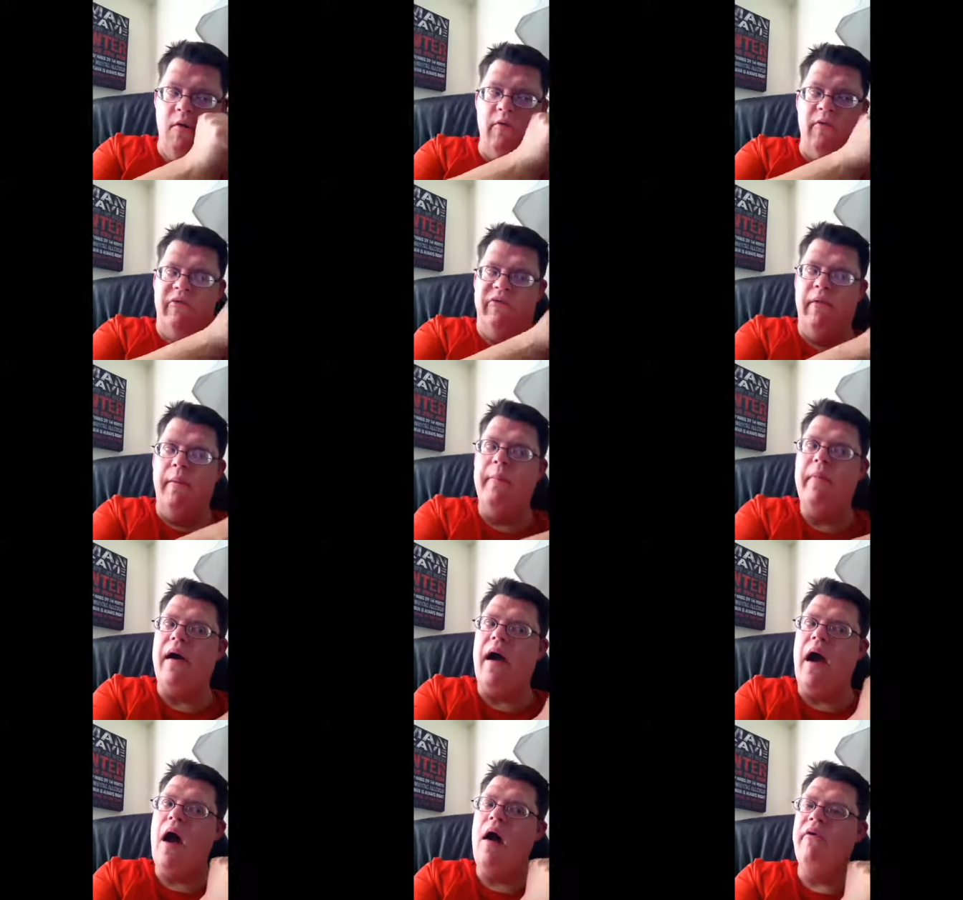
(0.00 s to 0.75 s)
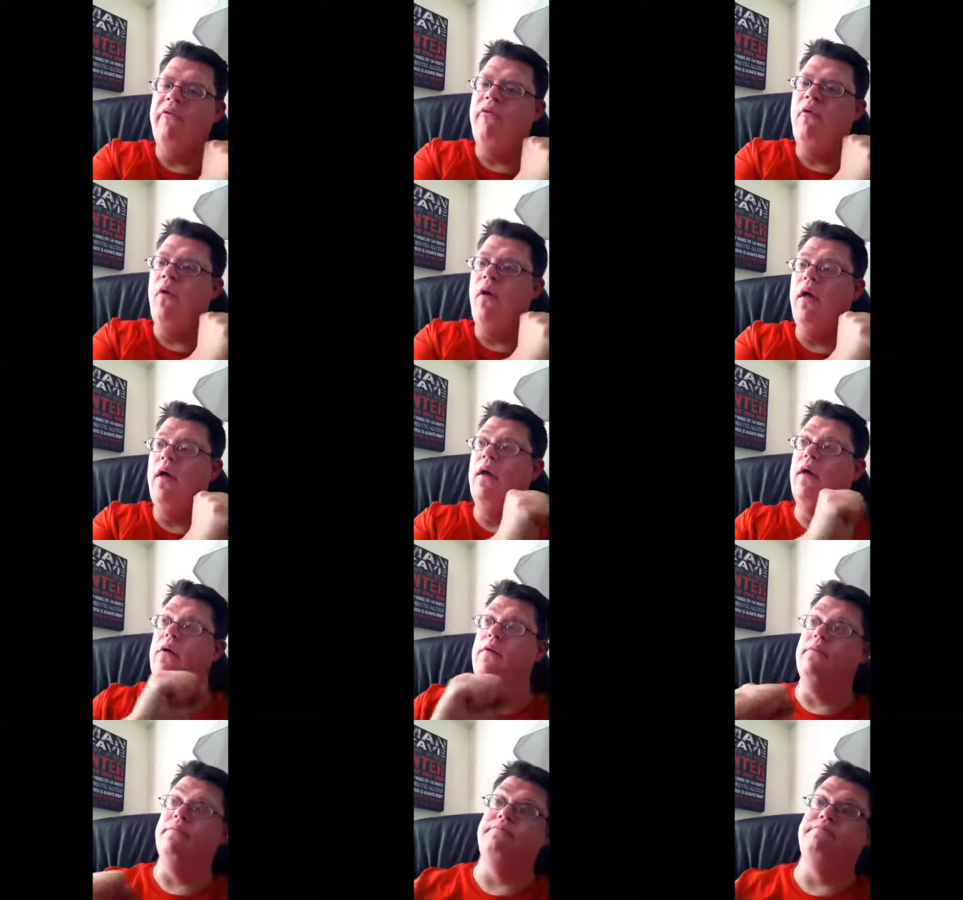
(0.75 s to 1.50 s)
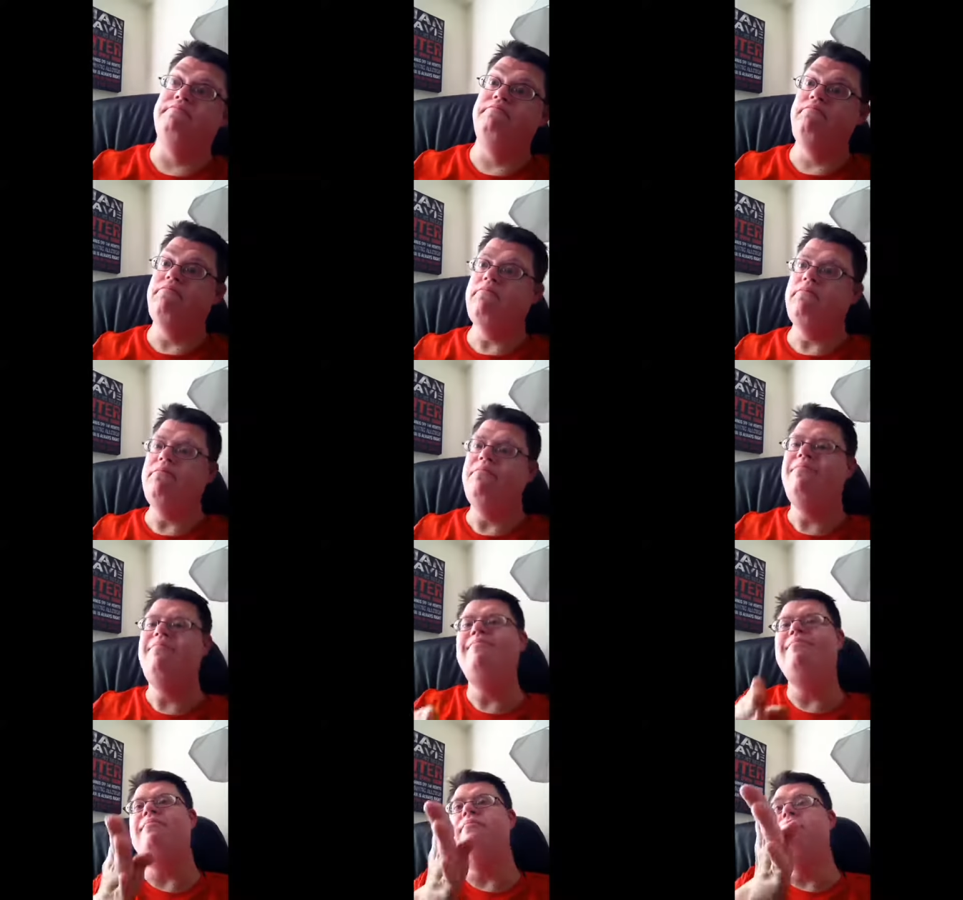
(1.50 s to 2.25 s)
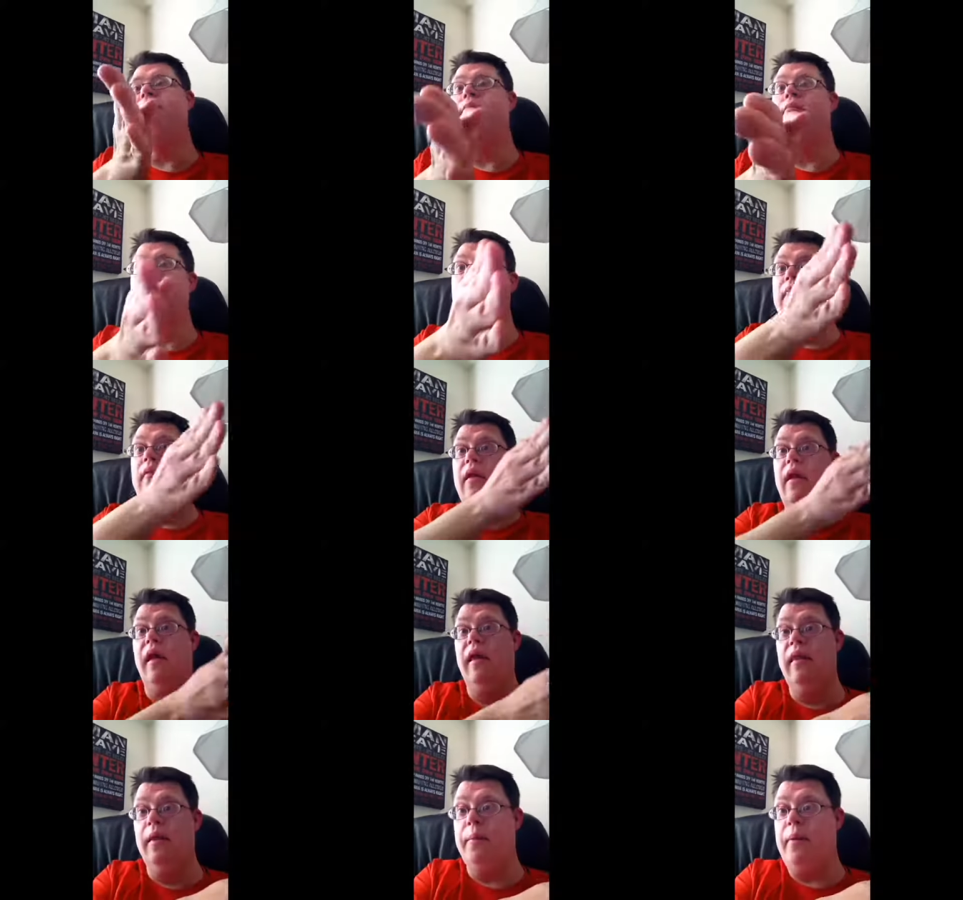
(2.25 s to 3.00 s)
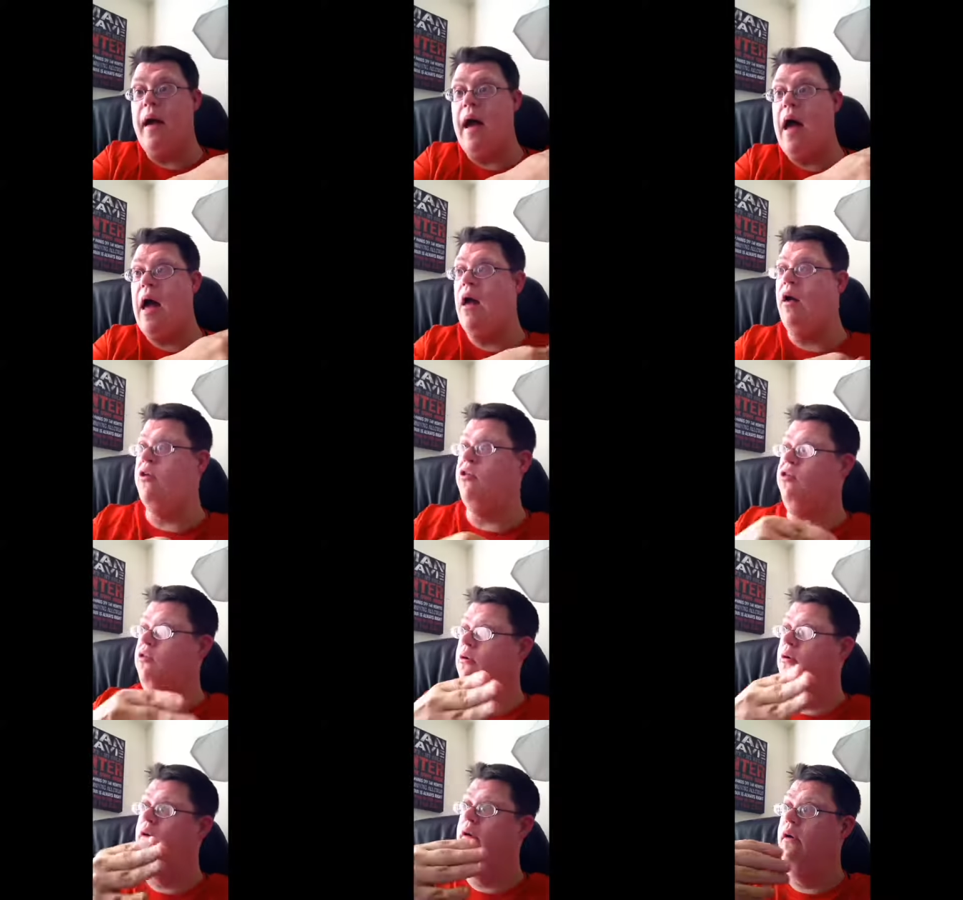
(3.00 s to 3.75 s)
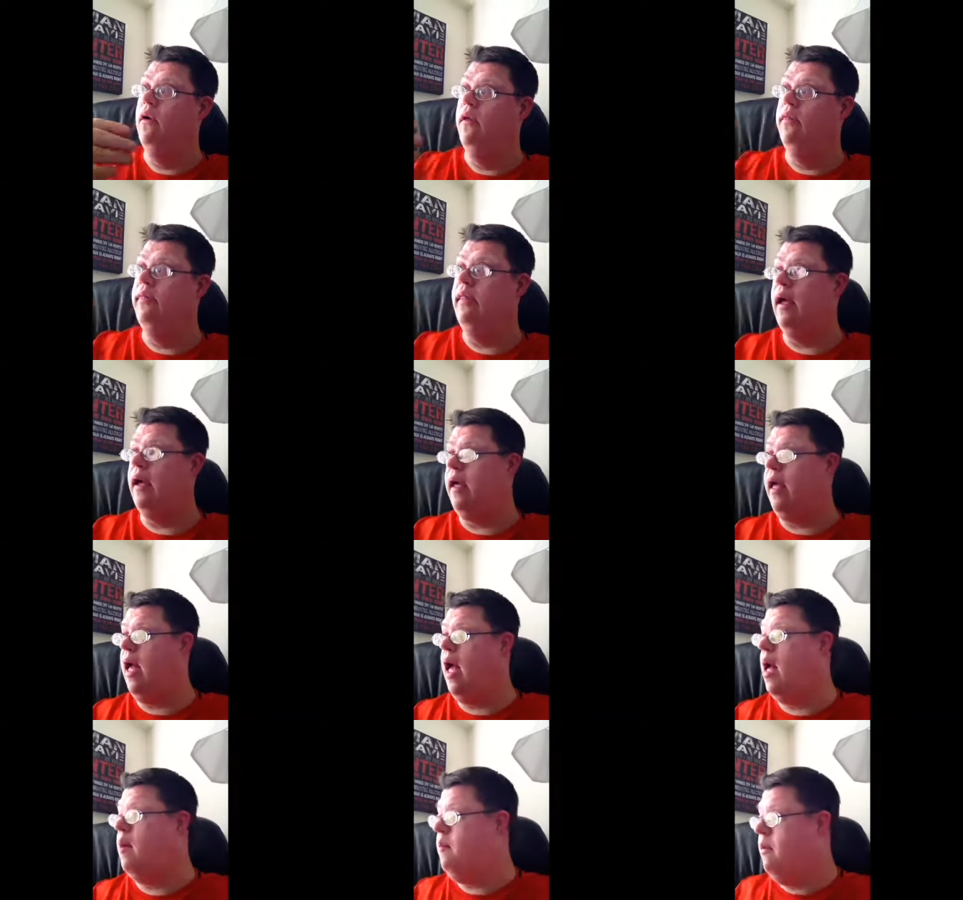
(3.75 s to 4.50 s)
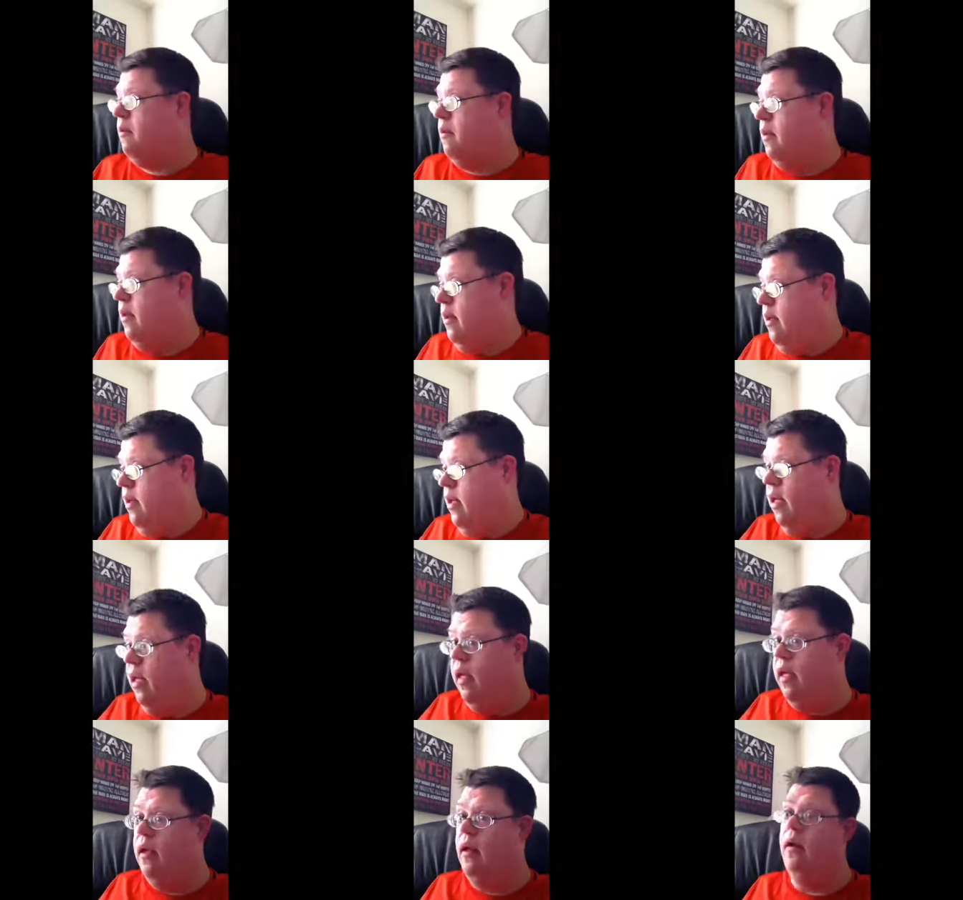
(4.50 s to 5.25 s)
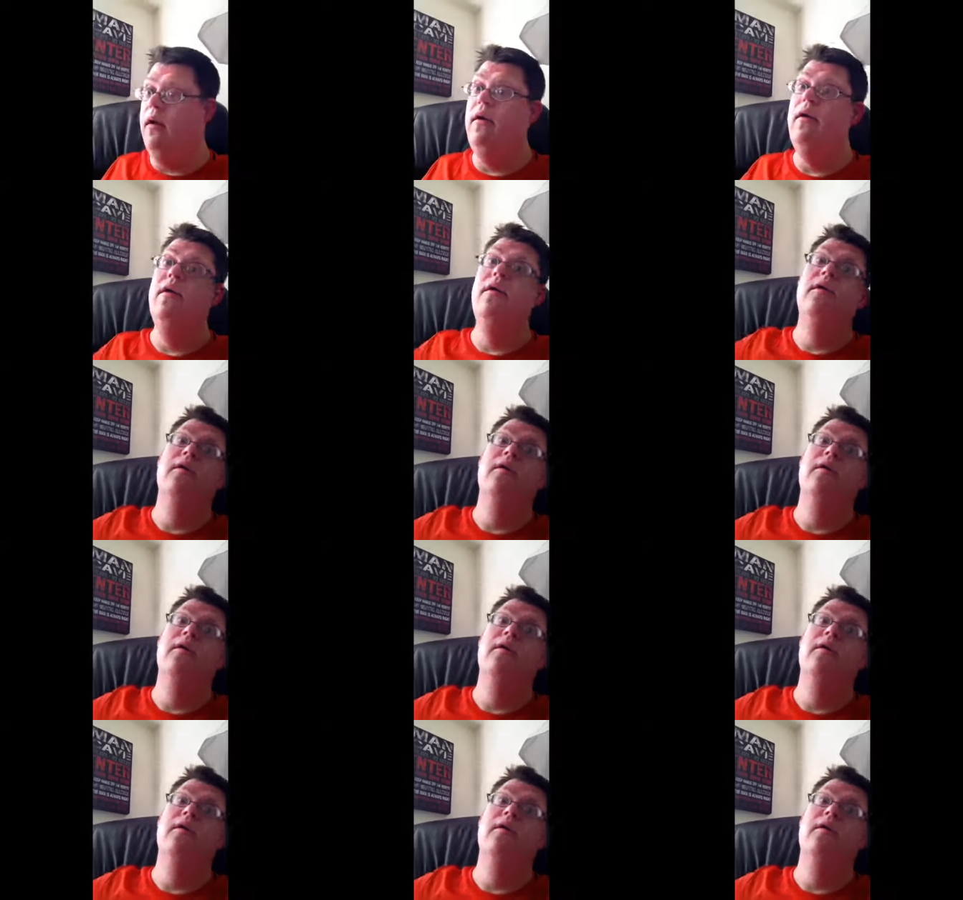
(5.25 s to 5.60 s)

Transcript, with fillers: from California in the past that came here